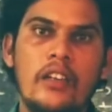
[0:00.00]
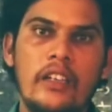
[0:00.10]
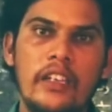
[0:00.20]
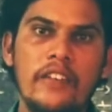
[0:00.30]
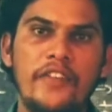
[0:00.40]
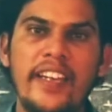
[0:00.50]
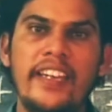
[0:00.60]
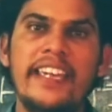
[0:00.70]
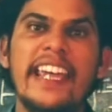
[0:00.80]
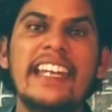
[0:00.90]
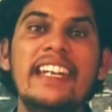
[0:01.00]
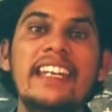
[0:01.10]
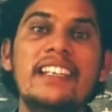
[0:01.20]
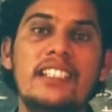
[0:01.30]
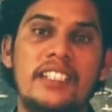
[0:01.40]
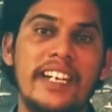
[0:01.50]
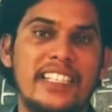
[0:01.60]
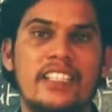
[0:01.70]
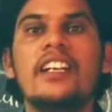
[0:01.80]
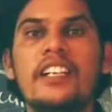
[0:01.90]
if any
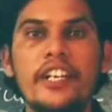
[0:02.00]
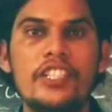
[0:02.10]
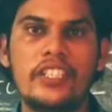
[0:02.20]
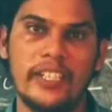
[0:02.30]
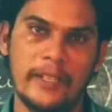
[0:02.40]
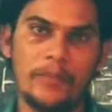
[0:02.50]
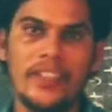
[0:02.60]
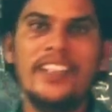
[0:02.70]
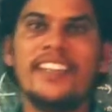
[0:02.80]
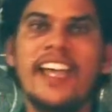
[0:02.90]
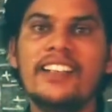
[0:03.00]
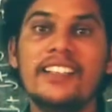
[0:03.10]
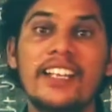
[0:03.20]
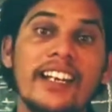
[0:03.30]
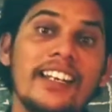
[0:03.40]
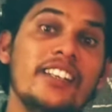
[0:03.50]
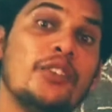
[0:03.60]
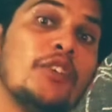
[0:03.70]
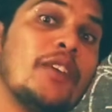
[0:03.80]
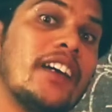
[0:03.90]
strict teacher enter into
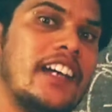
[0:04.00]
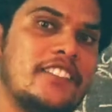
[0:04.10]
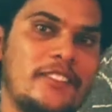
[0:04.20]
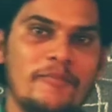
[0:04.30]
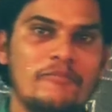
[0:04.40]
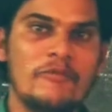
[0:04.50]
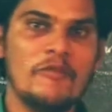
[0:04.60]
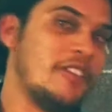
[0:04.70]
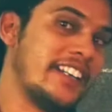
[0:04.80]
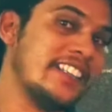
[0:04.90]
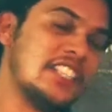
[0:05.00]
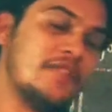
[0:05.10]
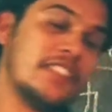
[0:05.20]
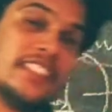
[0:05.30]
your classroom, what is the situation?